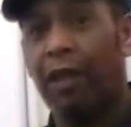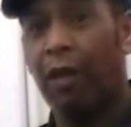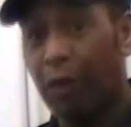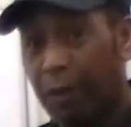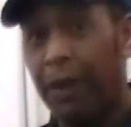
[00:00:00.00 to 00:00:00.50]

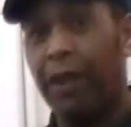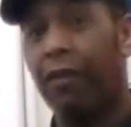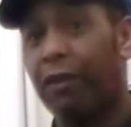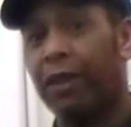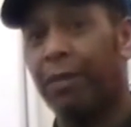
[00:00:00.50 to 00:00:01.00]
I want to be a
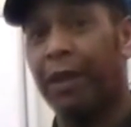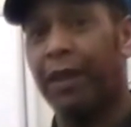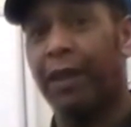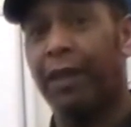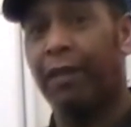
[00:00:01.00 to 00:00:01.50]

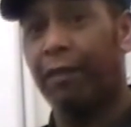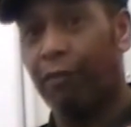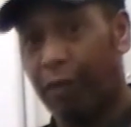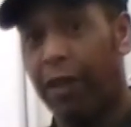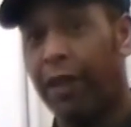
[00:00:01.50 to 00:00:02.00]
non-smoker,
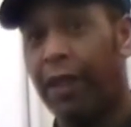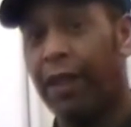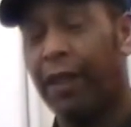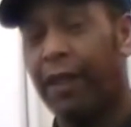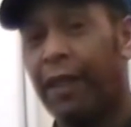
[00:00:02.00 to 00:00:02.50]
right?
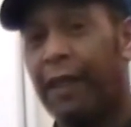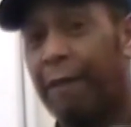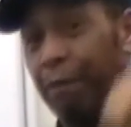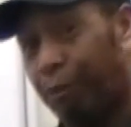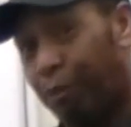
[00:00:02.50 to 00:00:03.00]

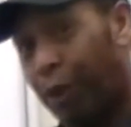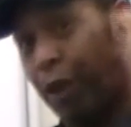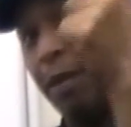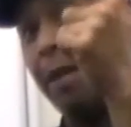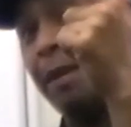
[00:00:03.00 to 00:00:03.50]
But
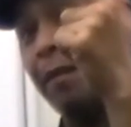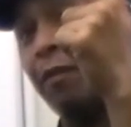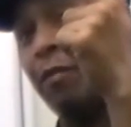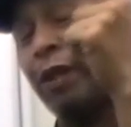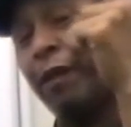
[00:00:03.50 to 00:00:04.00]
I'm aiming
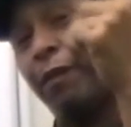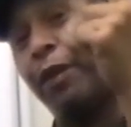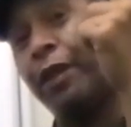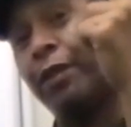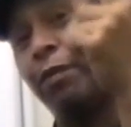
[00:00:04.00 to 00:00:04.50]
for my
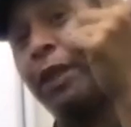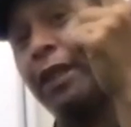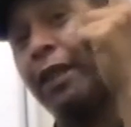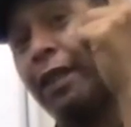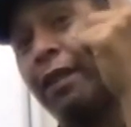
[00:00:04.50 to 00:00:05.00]
first
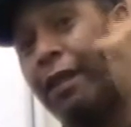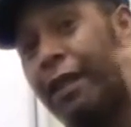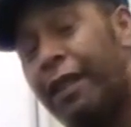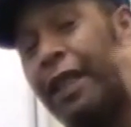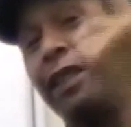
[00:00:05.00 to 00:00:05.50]
week,
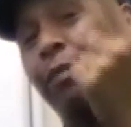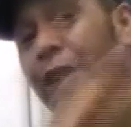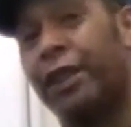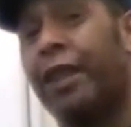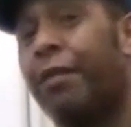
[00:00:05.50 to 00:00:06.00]
and that's
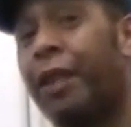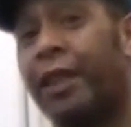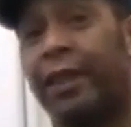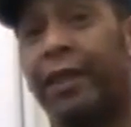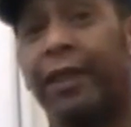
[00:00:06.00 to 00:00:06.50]
my
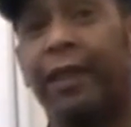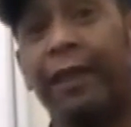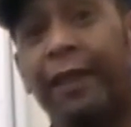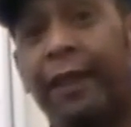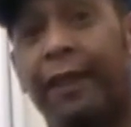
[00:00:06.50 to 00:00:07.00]
celebration.
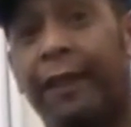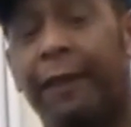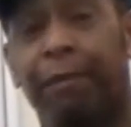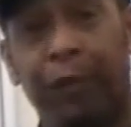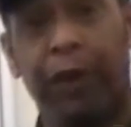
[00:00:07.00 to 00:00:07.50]

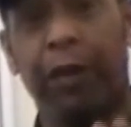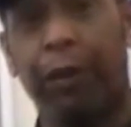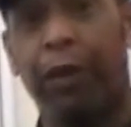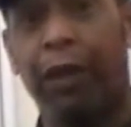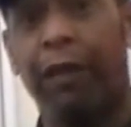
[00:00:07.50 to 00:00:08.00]
So
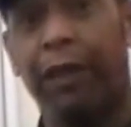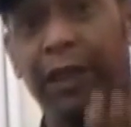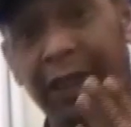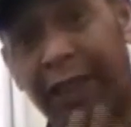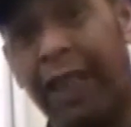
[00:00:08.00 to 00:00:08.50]
we're looking
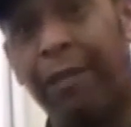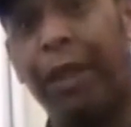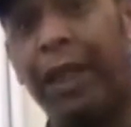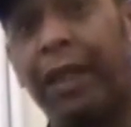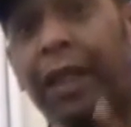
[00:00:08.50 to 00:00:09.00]
to
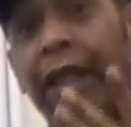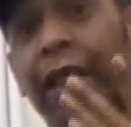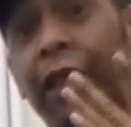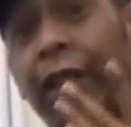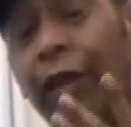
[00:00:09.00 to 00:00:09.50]
celebrate
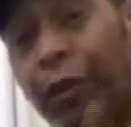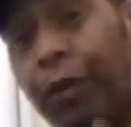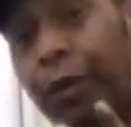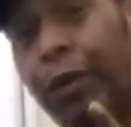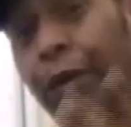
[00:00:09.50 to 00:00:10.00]

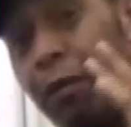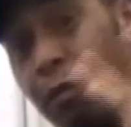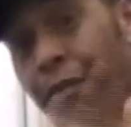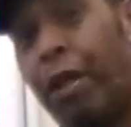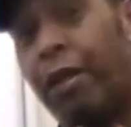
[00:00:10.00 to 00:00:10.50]
your
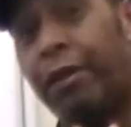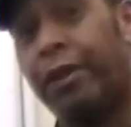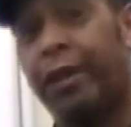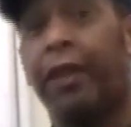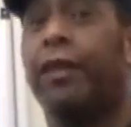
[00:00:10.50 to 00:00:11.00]

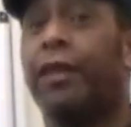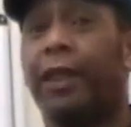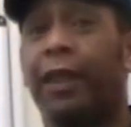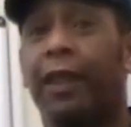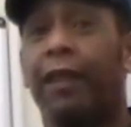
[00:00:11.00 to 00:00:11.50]

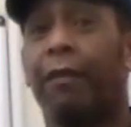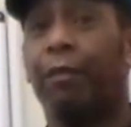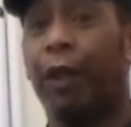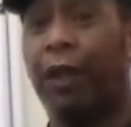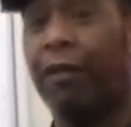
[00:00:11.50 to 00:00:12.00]
milestones
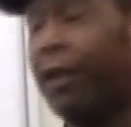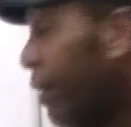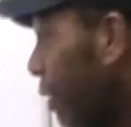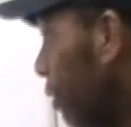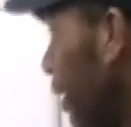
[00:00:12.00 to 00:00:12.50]
by
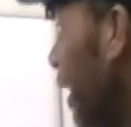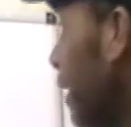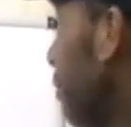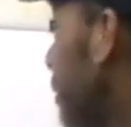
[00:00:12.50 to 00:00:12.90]
looking at